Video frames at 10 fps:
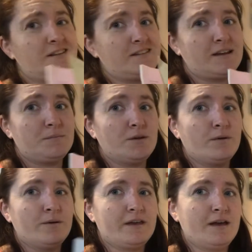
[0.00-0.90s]
to take me a
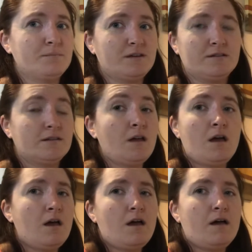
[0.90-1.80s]
while yet, because
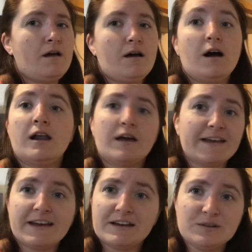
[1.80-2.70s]
I like
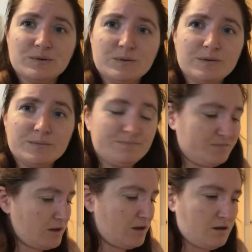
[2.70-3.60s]
candles.
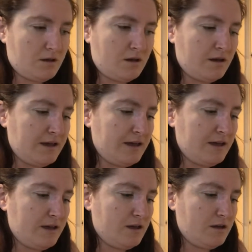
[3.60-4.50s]

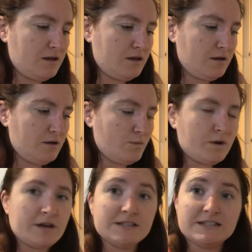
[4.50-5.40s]
When
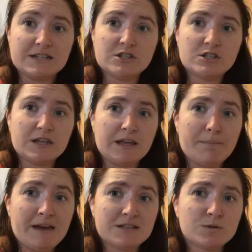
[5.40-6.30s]
I singe the
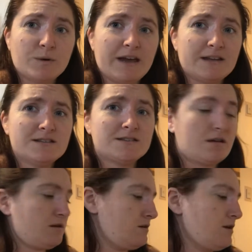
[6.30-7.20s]
petal ends,
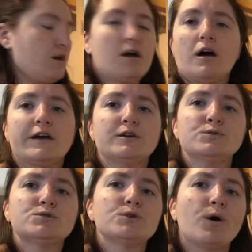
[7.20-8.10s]
I use
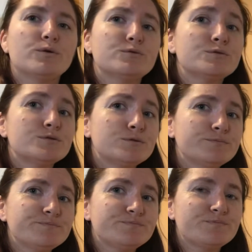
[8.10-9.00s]
tongs.
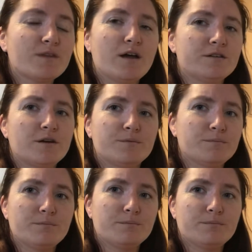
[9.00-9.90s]
I don't
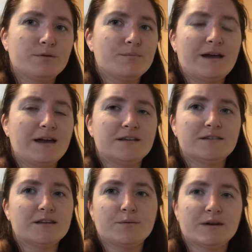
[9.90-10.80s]
put my hands
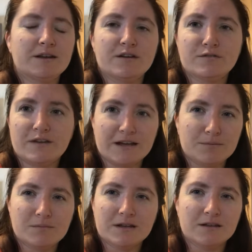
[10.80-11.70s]
anywhere near a
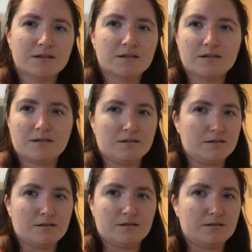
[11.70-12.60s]
flame. It's
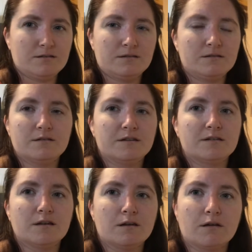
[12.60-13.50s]
a
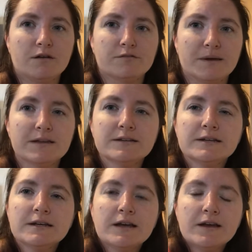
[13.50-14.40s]
no-go for me.
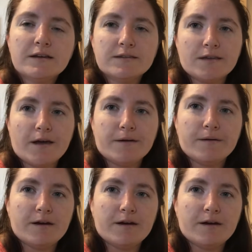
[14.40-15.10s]
So